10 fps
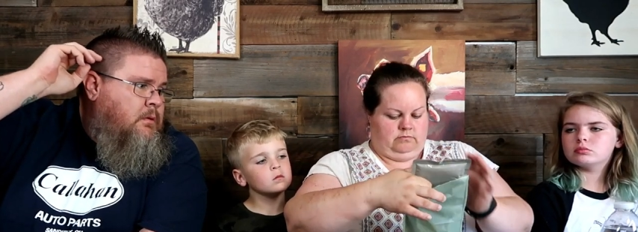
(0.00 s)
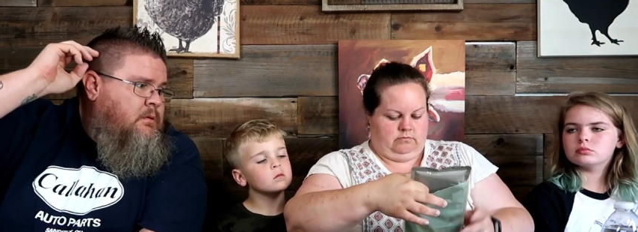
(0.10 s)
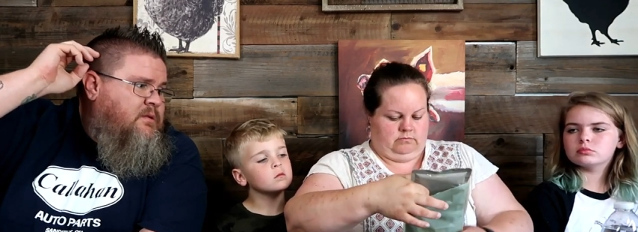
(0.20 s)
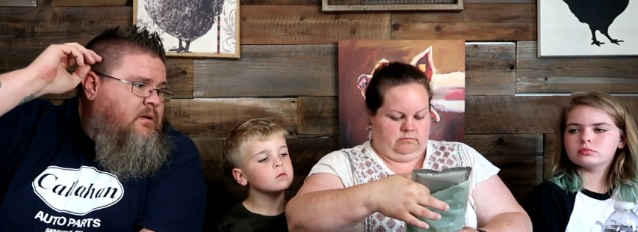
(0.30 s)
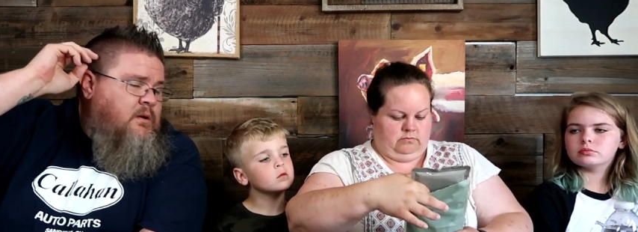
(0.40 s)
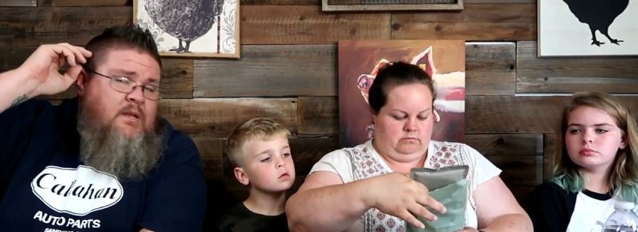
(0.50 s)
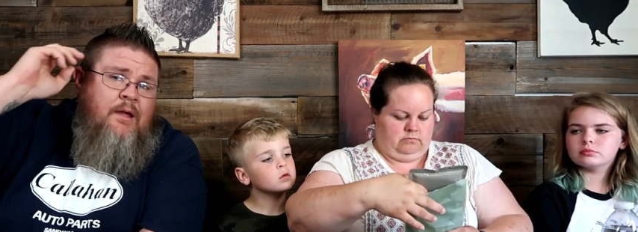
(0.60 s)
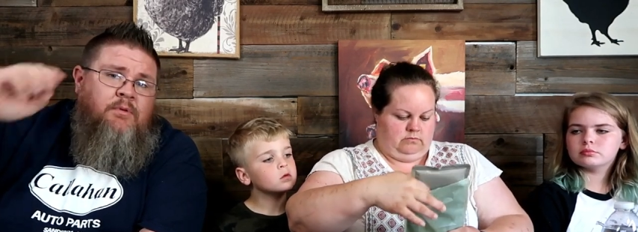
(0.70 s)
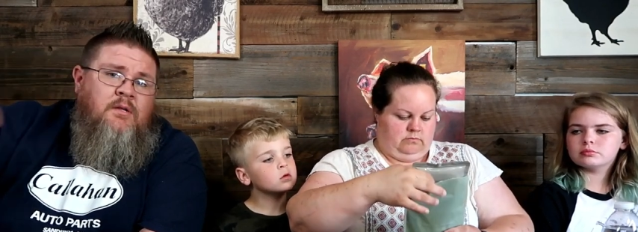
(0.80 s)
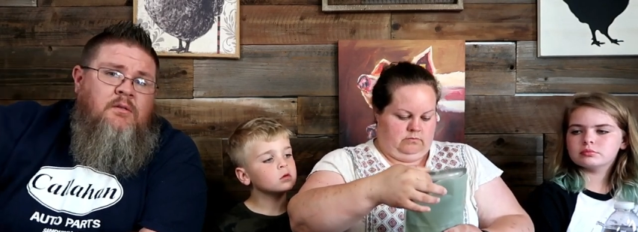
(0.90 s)
Speaker 1: Well, as far as
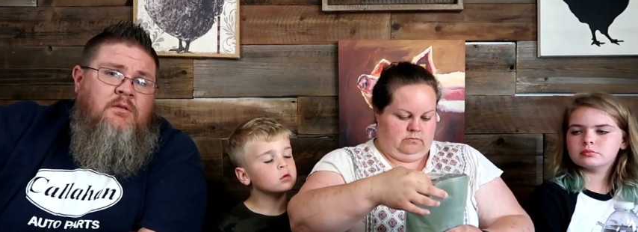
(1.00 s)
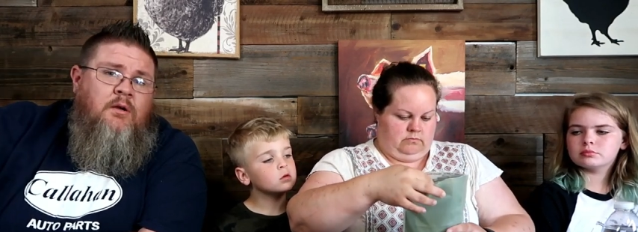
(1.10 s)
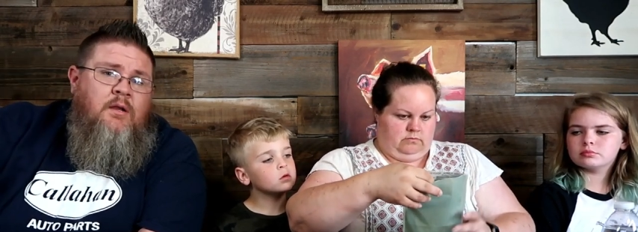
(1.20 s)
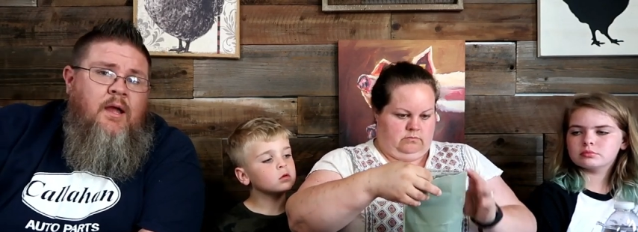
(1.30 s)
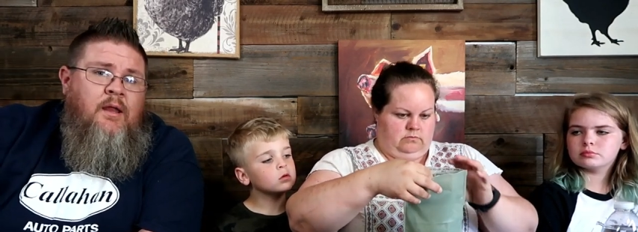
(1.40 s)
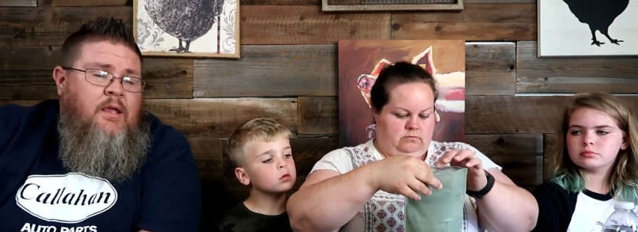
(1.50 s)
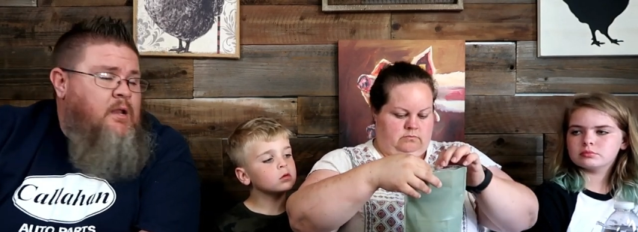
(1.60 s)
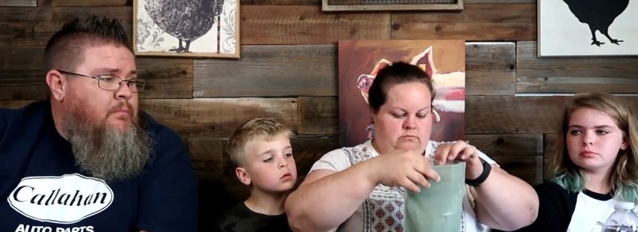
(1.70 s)
I was concerned, you got to heat